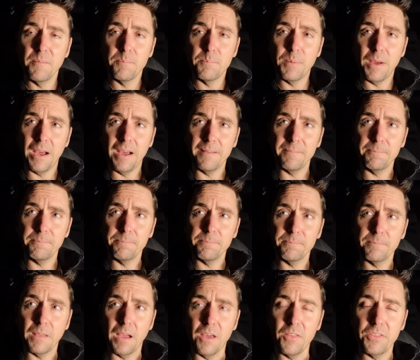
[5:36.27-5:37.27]
But
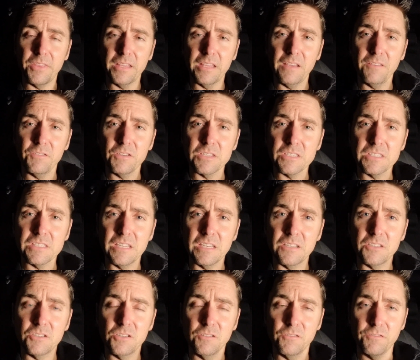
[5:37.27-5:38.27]
I think if you're
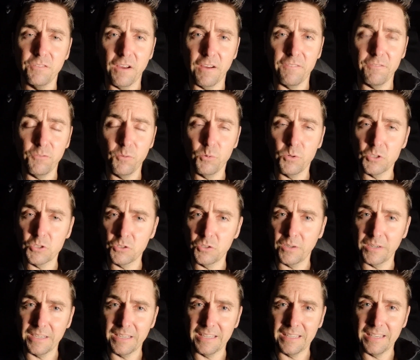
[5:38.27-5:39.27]
sitting too far forward, you're
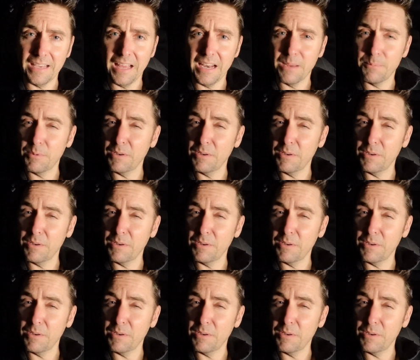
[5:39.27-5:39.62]
not going to get it.